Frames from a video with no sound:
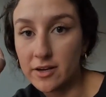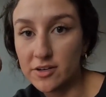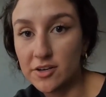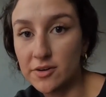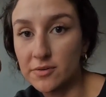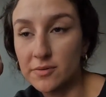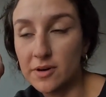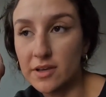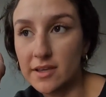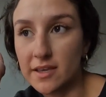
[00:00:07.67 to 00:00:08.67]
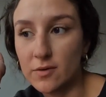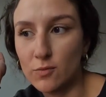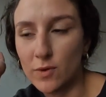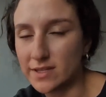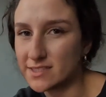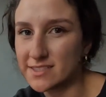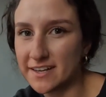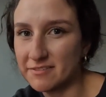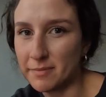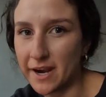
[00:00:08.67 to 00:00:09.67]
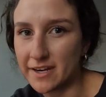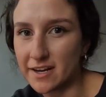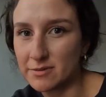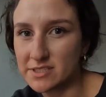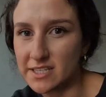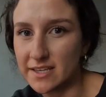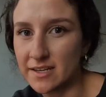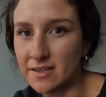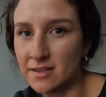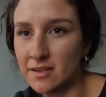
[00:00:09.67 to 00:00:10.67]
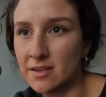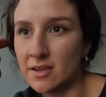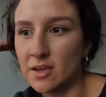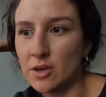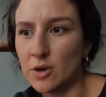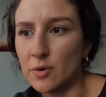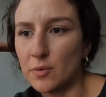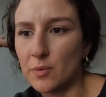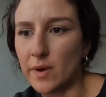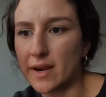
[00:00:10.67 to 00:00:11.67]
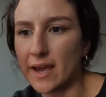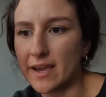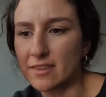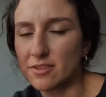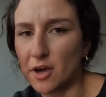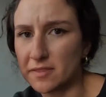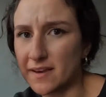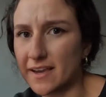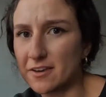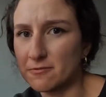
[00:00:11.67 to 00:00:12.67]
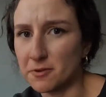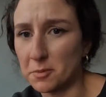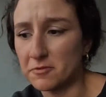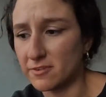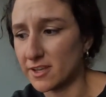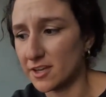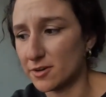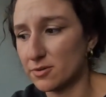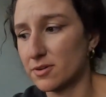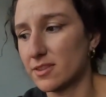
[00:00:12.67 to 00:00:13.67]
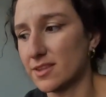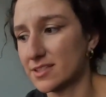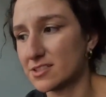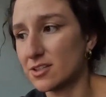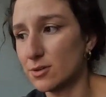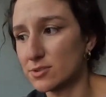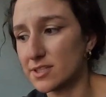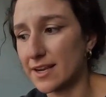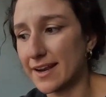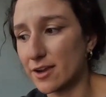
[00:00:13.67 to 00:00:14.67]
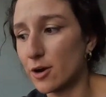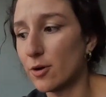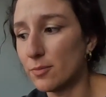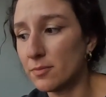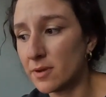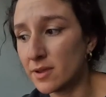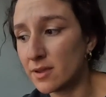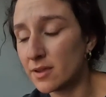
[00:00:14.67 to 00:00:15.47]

don't know what state of mind I was in when I thought that I could film a video this close to getting home